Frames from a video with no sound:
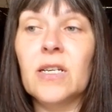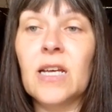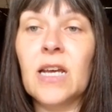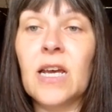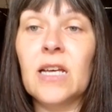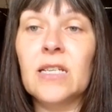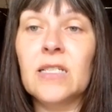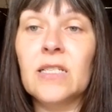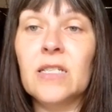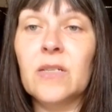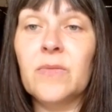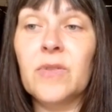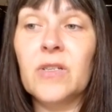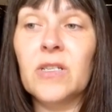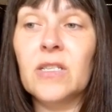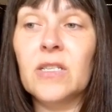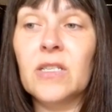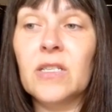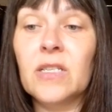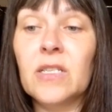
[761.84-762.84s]

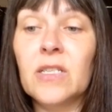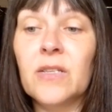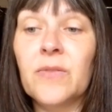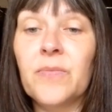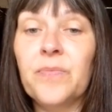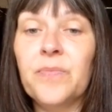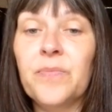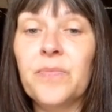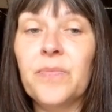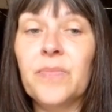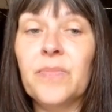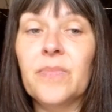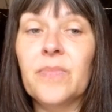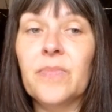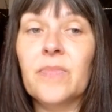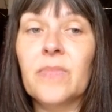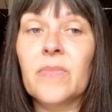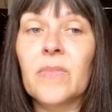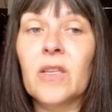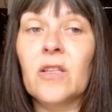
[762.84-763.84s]
customers,
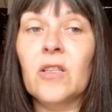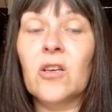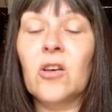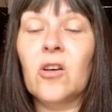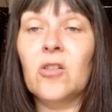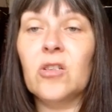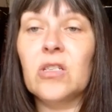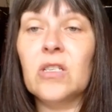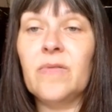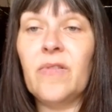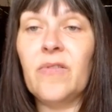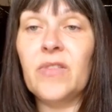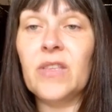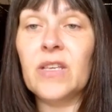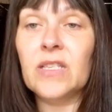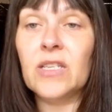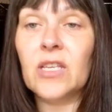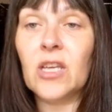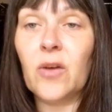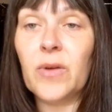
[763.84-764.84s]
the cost of
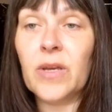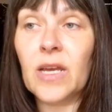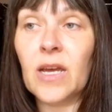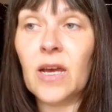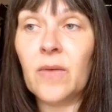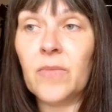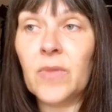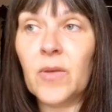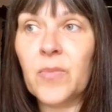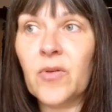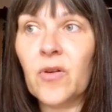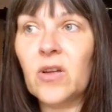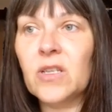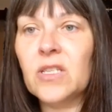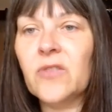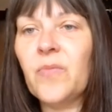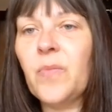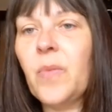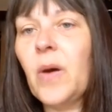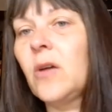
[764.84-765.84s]
everything's going up, the
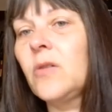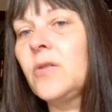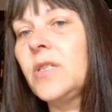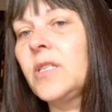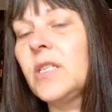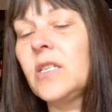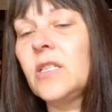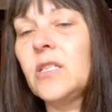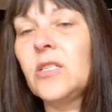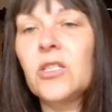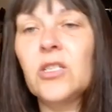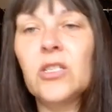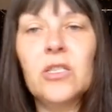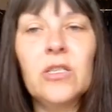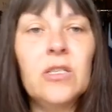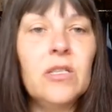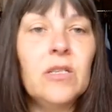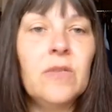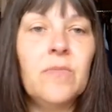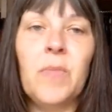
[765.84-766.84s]
price of
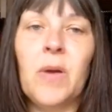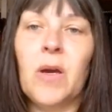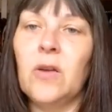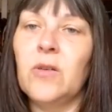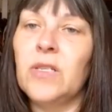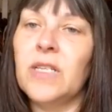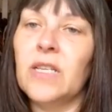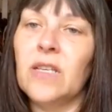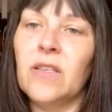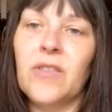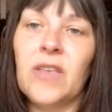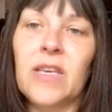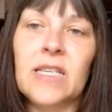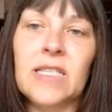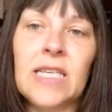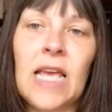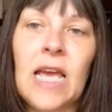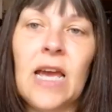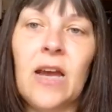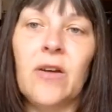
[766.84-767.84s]
postage, posting
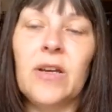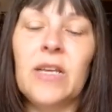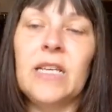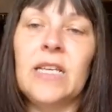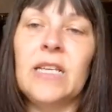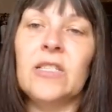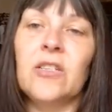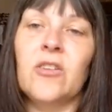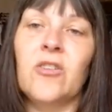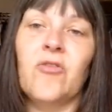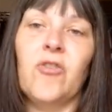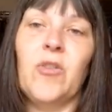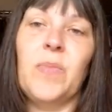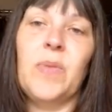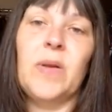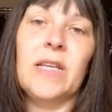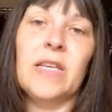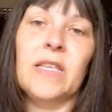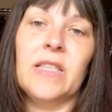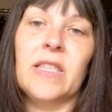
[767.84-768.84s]
things out is
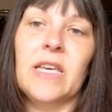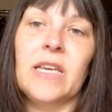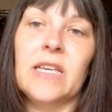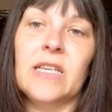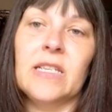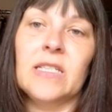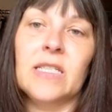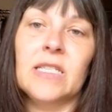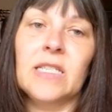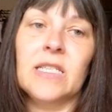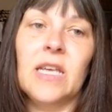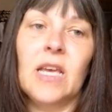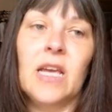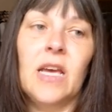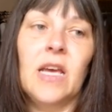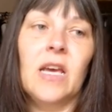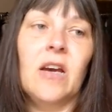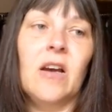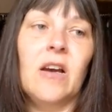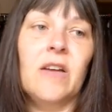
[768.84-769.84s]
crippling things.
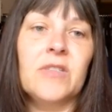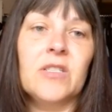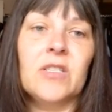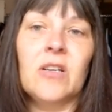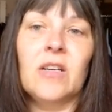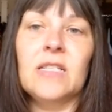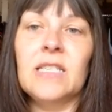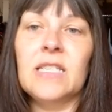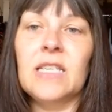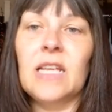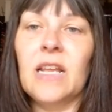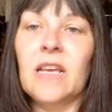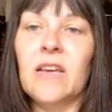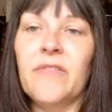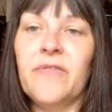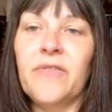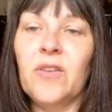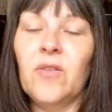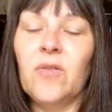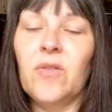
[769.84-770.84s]
I've started selling
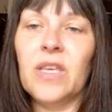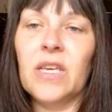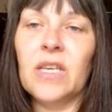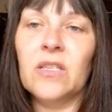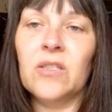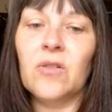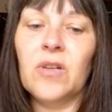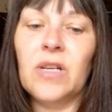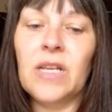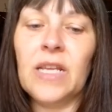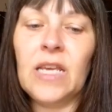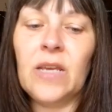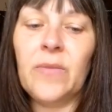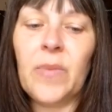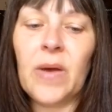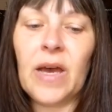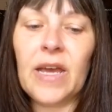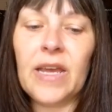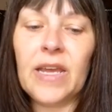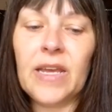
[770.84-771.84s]
a few things on
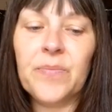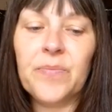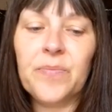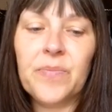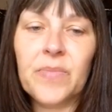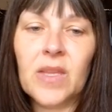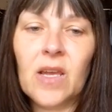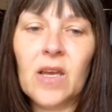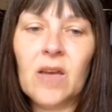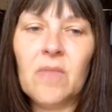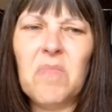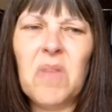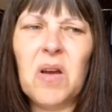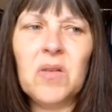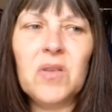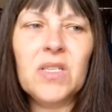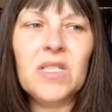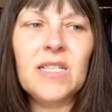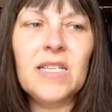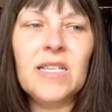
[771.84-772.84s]
eBay,
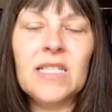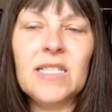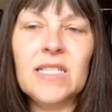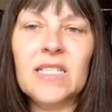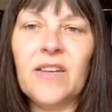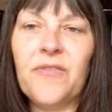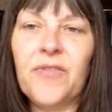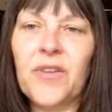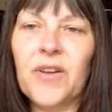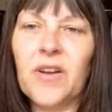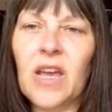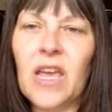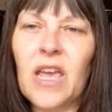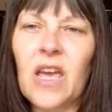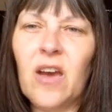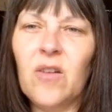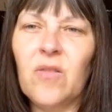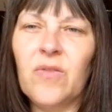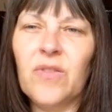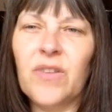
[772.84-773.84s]
mostly stuff that I
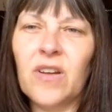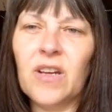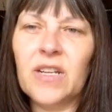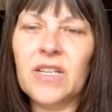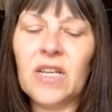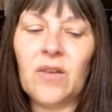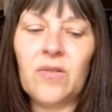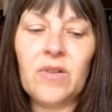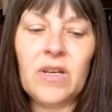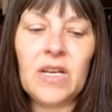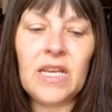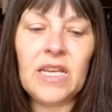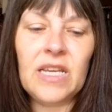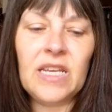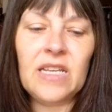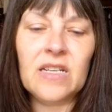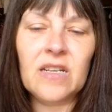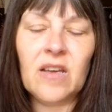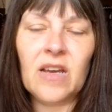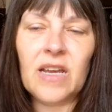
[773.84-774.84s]
own that I don't
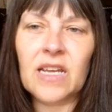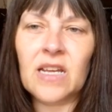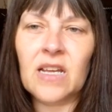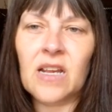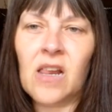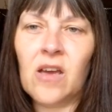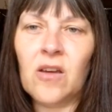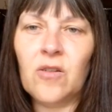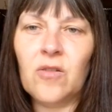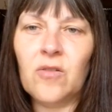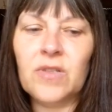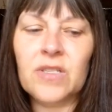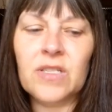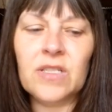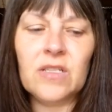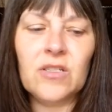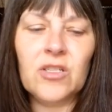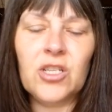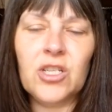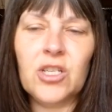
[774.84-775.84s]
need, like clothes
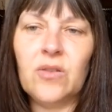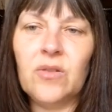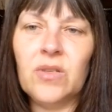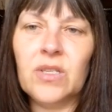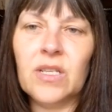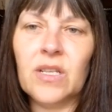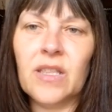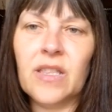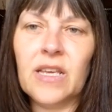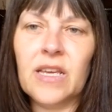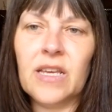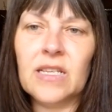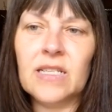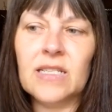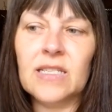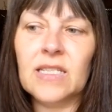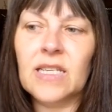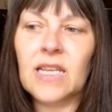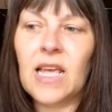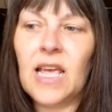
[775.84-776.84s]
and shoes and
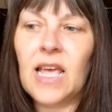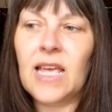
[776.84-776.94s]
things.